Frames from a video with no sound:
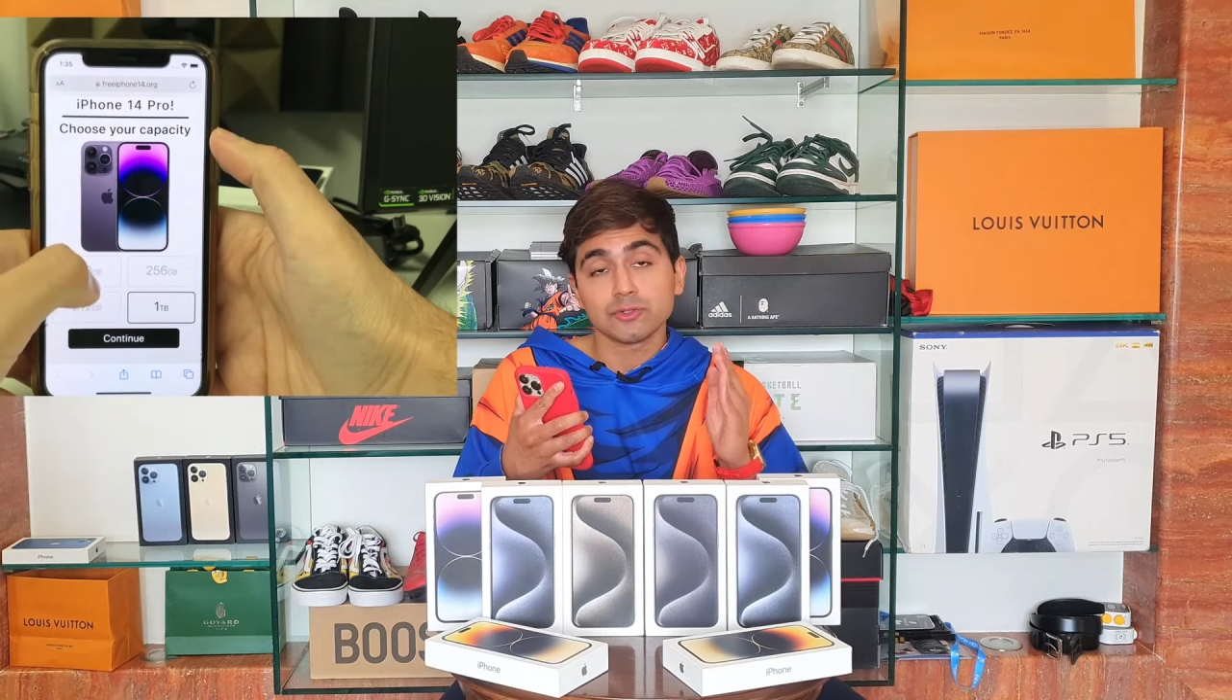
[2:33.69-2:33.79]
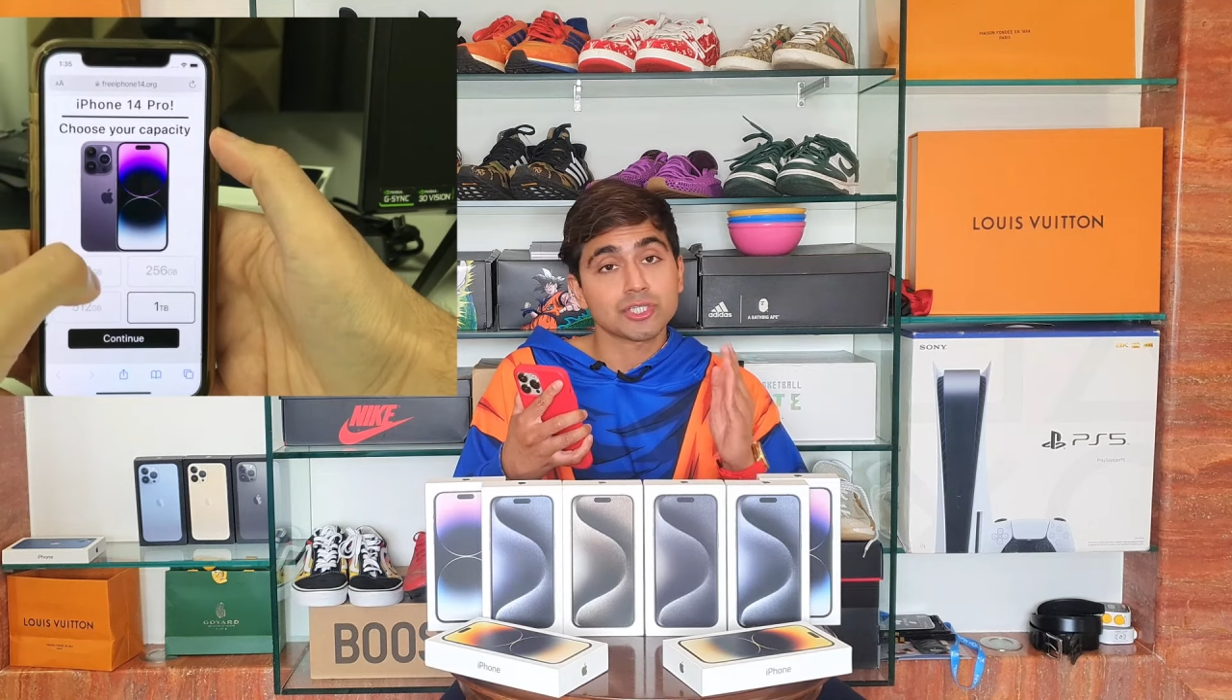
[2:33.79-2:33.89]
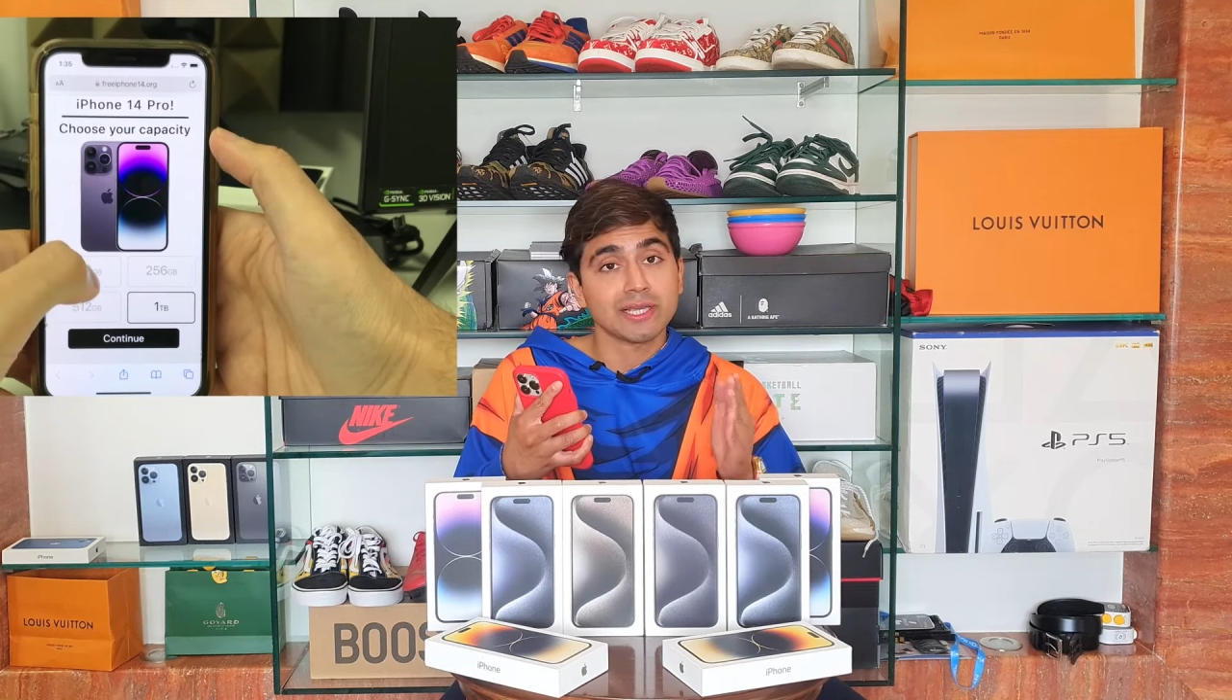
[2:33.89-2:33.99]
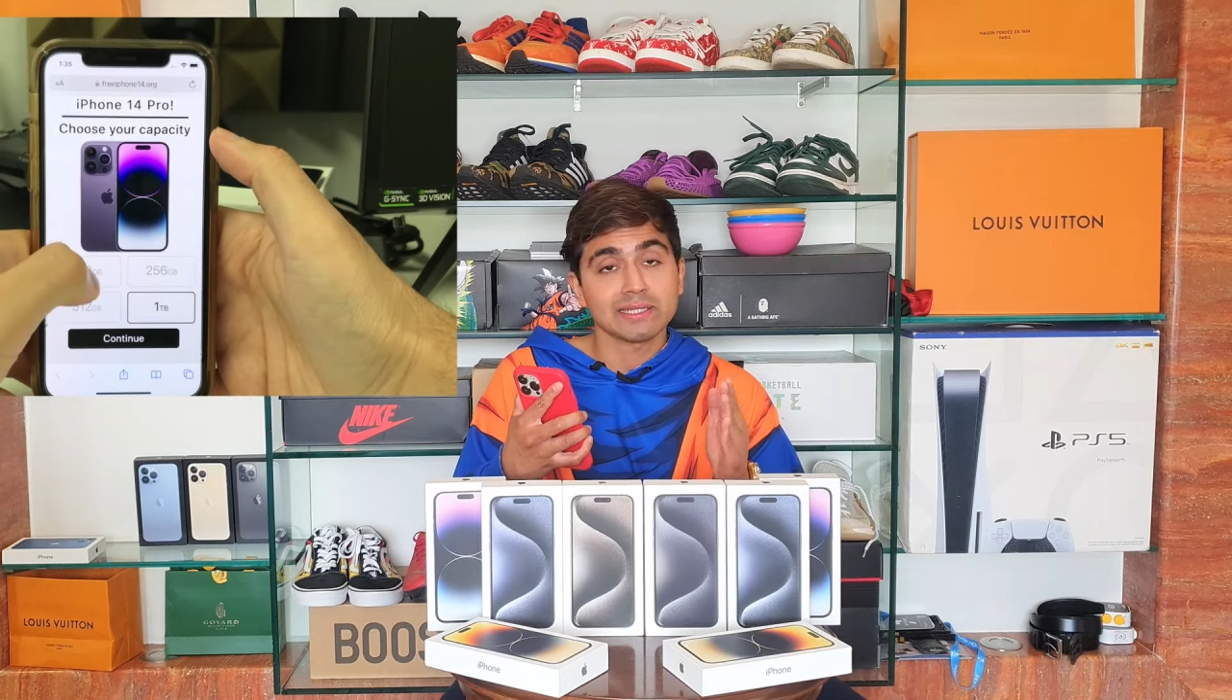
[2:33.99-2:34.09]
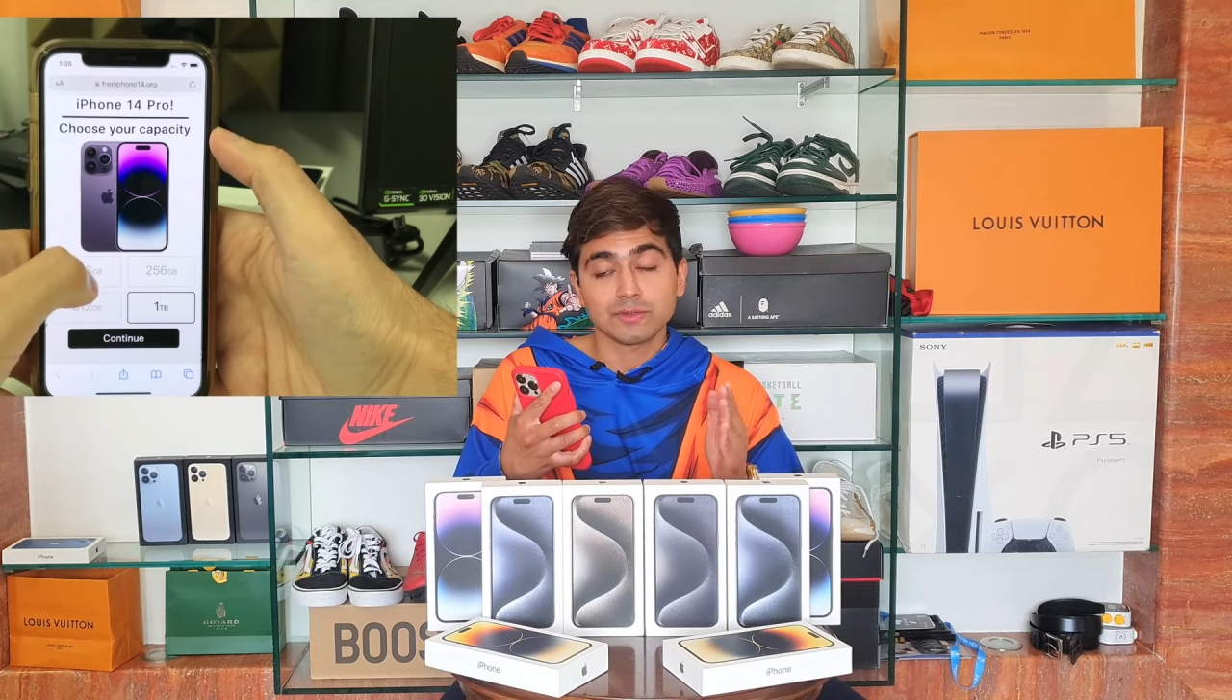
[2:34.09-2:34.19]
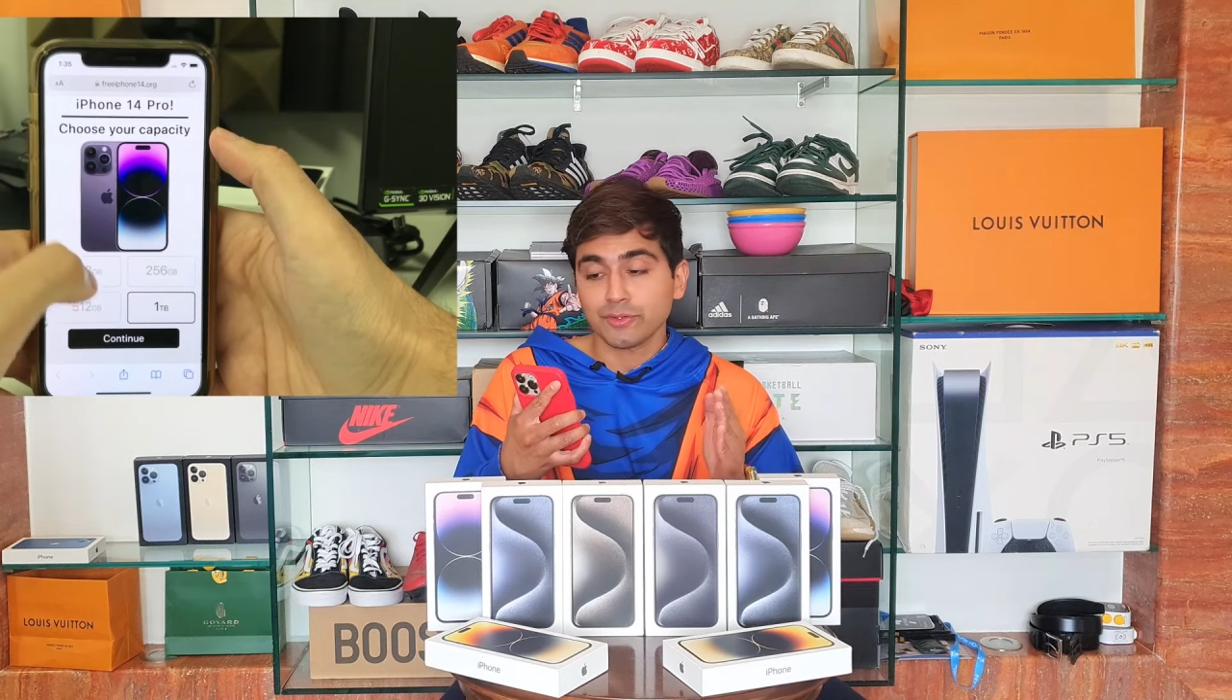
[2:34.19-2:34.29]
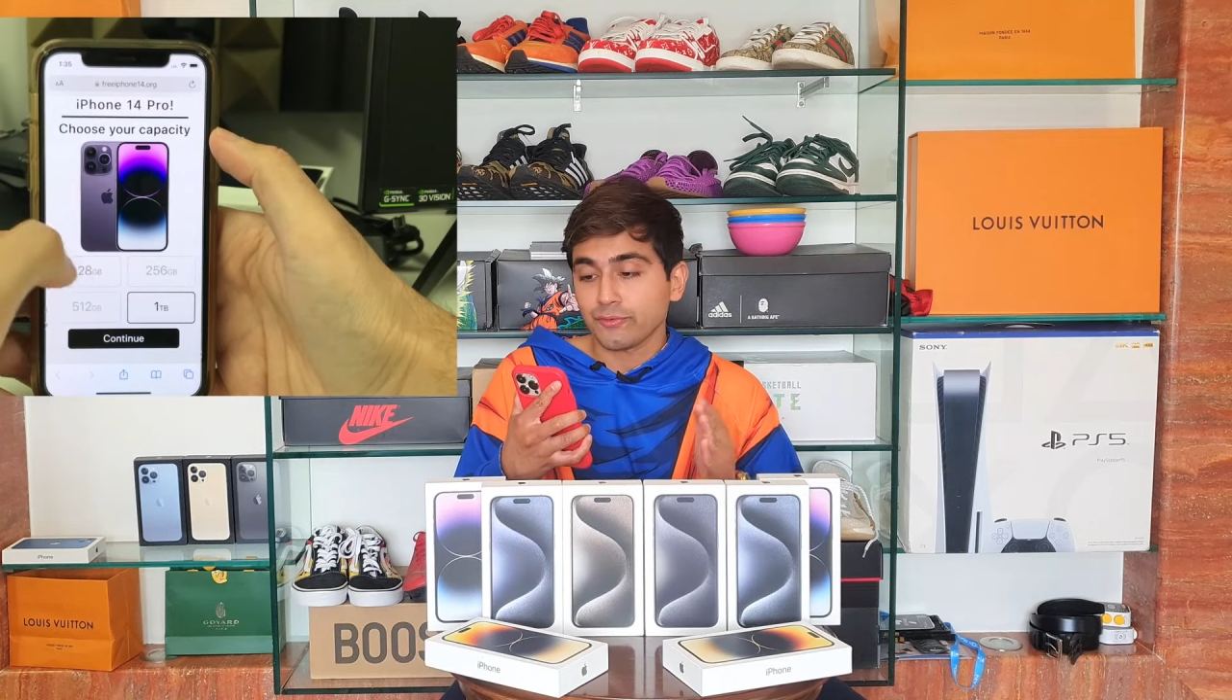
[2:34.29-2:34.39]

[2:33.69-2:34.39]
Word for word: share this with your